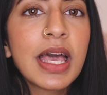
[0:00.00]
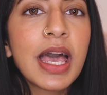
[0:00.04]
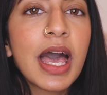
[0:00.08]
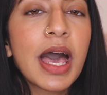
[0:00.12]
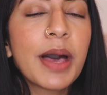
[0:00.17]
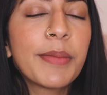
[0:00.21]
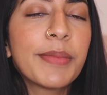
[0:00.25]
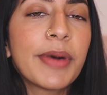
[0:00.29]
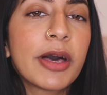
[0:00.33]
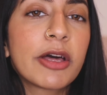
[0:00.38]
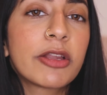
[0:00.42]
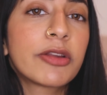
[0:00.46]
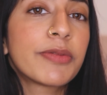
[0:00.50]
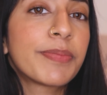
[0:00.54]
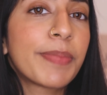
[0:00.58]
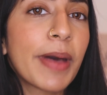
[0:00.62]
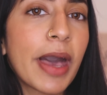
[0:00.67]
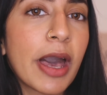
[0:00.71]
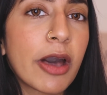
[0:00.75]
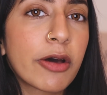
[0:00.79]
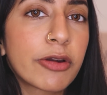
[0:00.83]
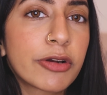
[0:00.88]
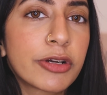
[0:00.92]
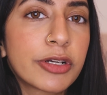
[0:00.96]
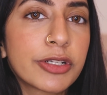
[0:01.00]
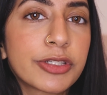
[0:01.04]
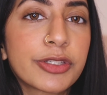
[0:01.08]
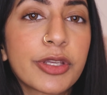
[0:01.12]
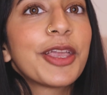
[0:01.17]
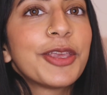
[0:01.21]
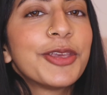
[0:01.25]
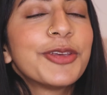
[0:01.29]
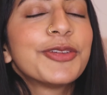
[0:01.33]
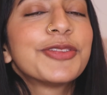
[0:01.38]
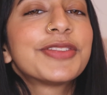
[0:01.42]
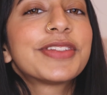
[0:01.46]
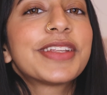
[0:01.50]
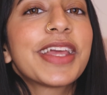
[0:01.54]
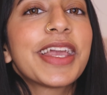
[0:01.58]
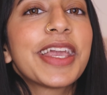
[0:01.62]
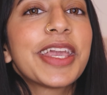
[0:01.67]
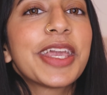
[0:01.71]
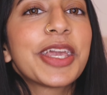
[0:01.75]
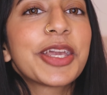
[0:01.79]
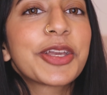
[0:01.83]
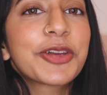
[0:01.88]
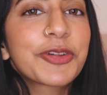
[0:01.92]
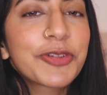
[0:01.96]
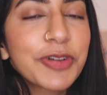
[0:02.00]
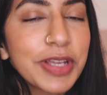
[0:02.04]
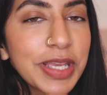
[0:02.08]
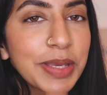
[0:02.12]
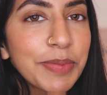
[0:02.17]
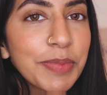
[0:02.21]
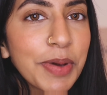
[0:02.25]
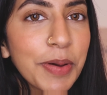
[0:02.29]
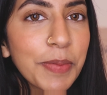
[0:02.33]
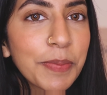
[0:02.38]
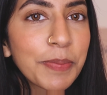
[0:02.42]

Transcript: amount of powders. I used a cream